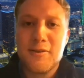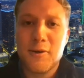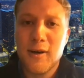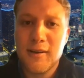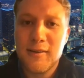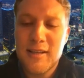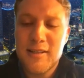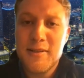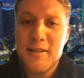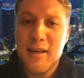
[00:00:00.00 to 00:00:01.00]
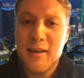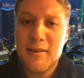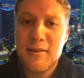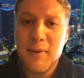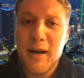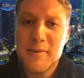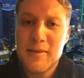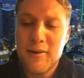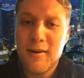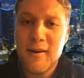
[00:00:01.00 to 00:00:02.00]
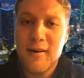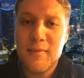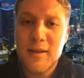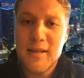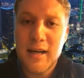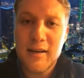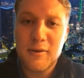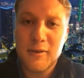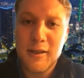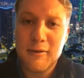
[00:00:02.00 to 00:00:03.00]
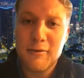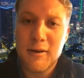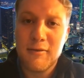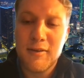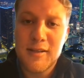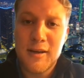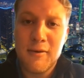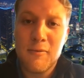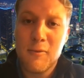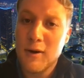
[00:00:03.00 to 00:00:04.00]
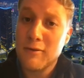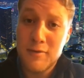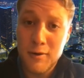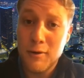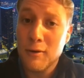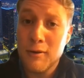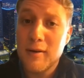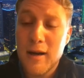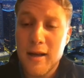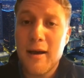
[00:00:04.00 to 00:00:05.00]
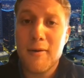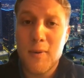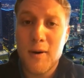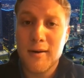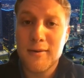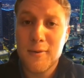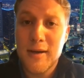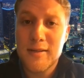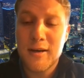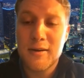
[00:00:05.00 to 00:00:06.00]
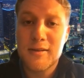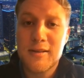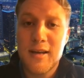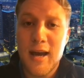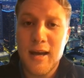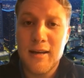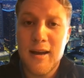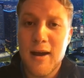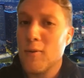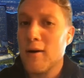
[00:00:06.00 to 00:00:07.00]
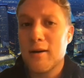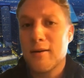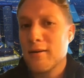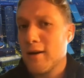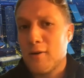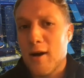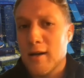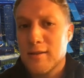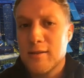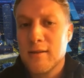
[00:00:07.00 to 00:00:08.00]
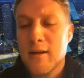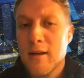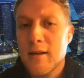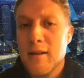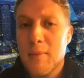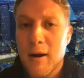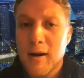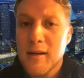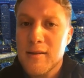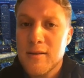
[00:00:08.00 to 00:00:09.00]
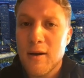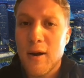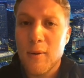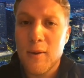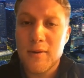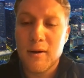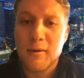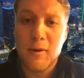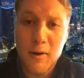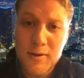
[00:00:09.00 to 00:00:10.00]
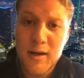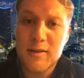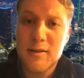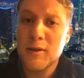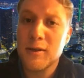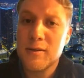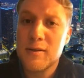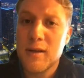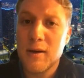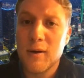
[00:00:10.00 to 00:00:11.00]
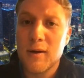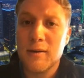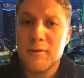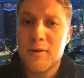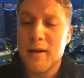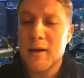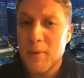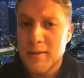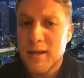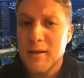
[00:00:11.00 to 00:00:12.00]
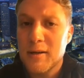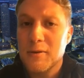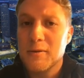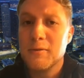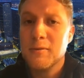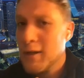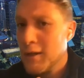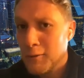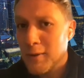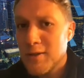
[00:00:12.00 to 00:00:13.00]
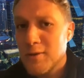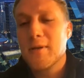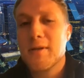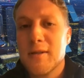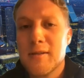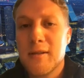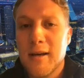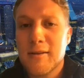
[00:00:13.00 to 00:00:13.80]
Sure. Nice to meet you, Keith. My name is Evan Hearn. I'm the technical leader for Invisi, one of two, got a counterpart in the West Coast. And I work across the Americas. So I work with our large customers. I work on training up our technical resources. I